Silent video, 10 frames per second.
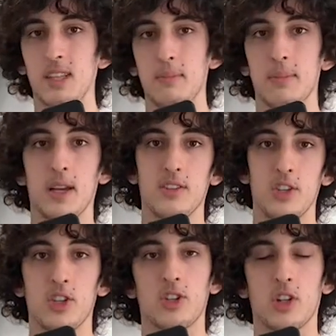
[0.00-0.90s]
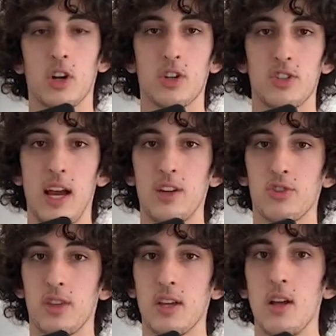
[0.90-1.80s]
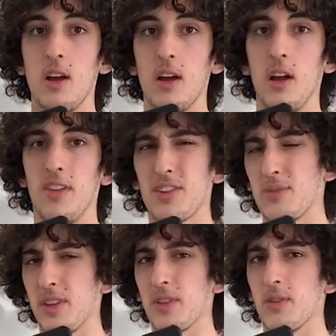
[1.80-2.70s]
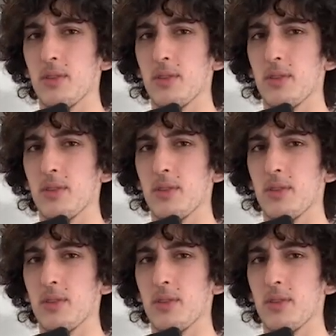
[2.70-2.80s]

because it just occurs naturally, and that's really cool.